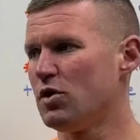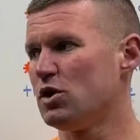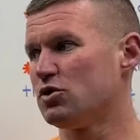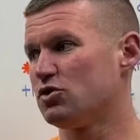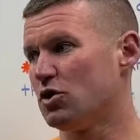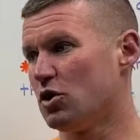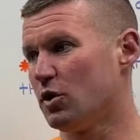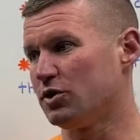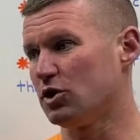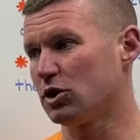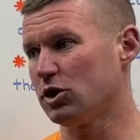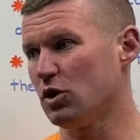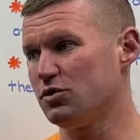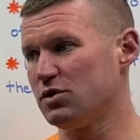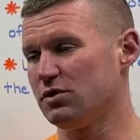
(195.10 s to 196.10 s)
So at the
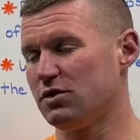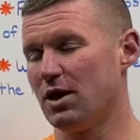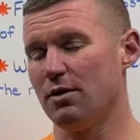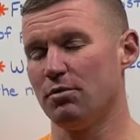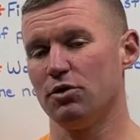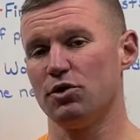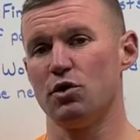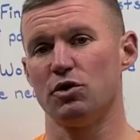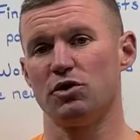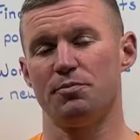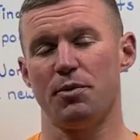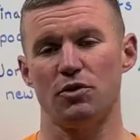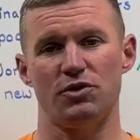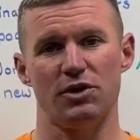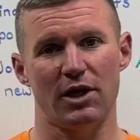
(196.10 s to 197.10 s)
closing table, you were
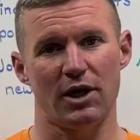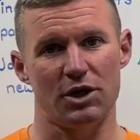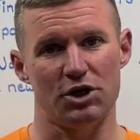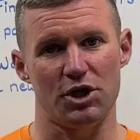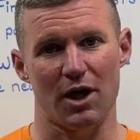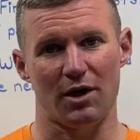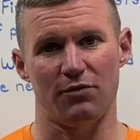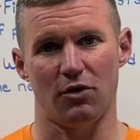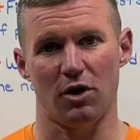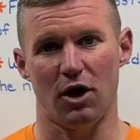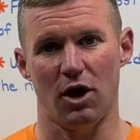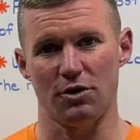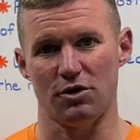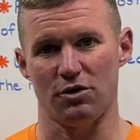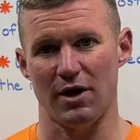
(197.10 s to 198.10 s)
supposed to get a check for
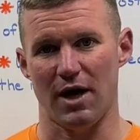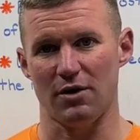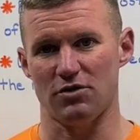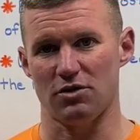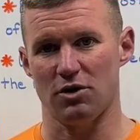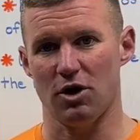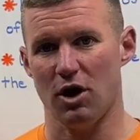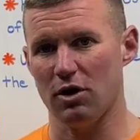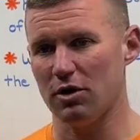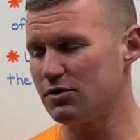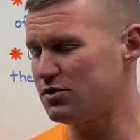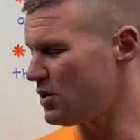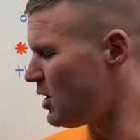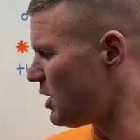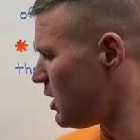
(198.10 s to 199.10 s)

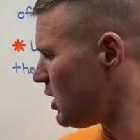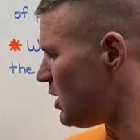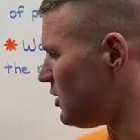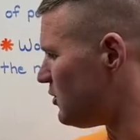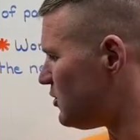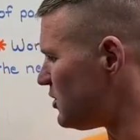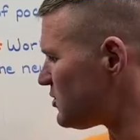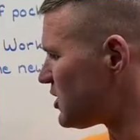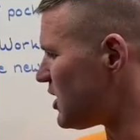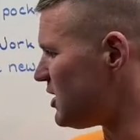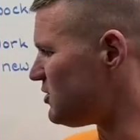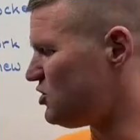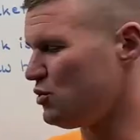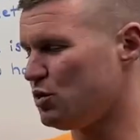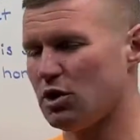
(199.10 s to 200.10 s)
$100,000. In this
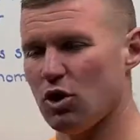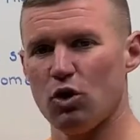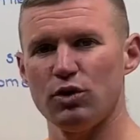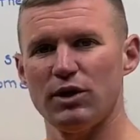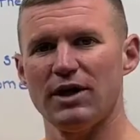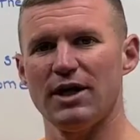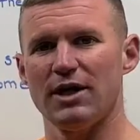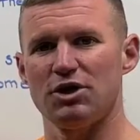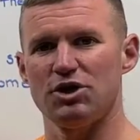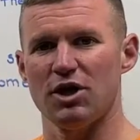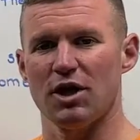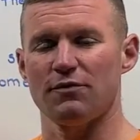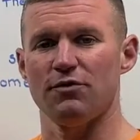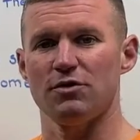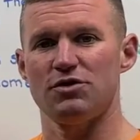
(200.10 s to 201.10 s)
case, you would only get a
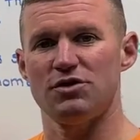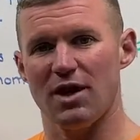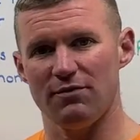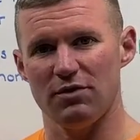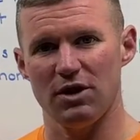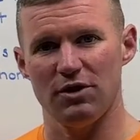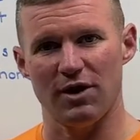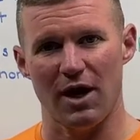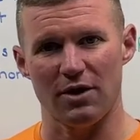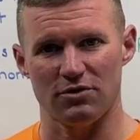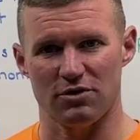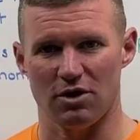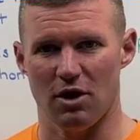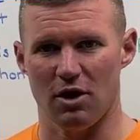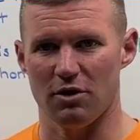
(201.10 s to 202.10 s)
check for
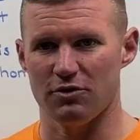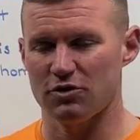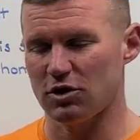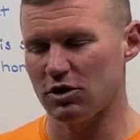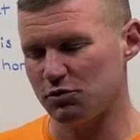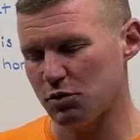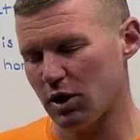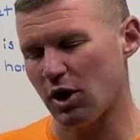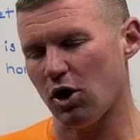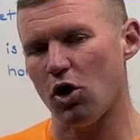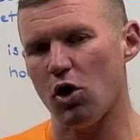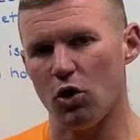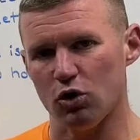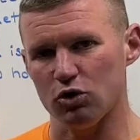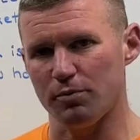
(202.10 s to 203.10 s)
$70,000 because we're going to
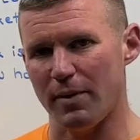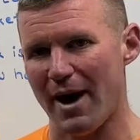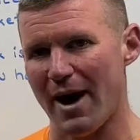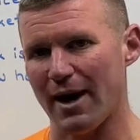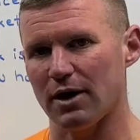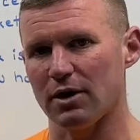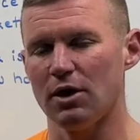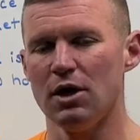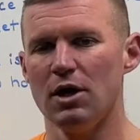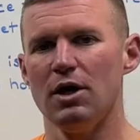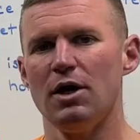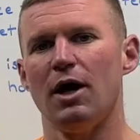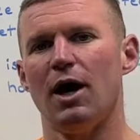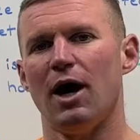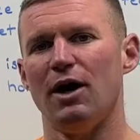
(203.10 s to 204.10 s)
hold back
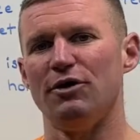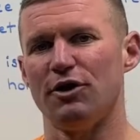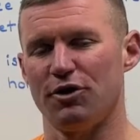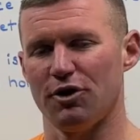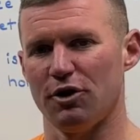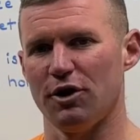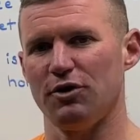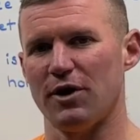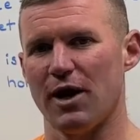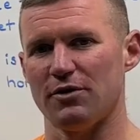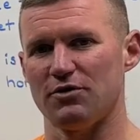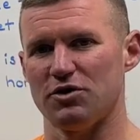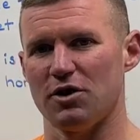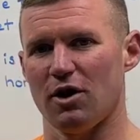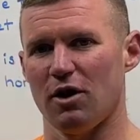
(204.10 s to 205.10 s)
the
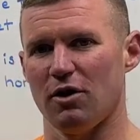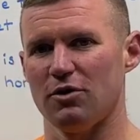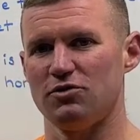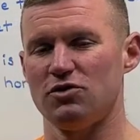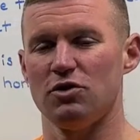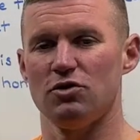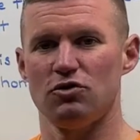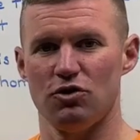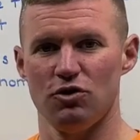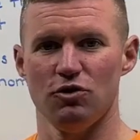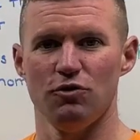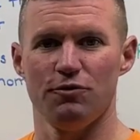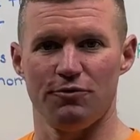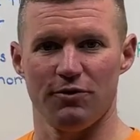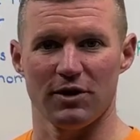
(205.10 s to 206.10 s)
$30,000
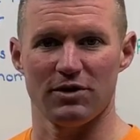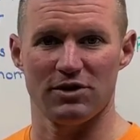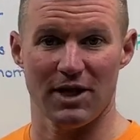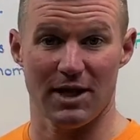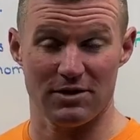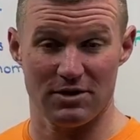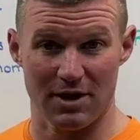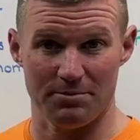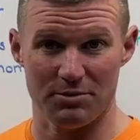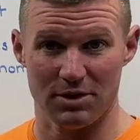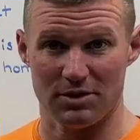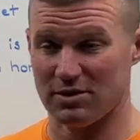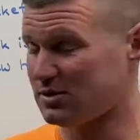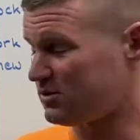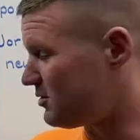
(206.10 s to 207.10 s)
to fix that septic
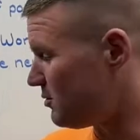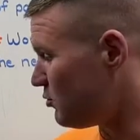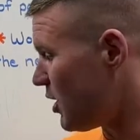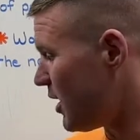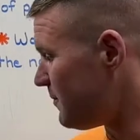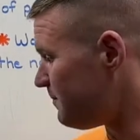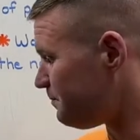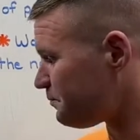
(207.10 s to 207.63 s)
system, right?